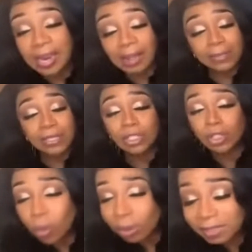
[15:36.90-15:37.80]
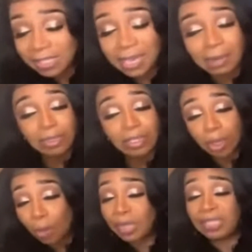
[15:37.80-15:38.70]
I was so upset. I was
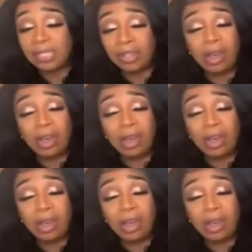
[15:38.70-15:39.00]
so pissed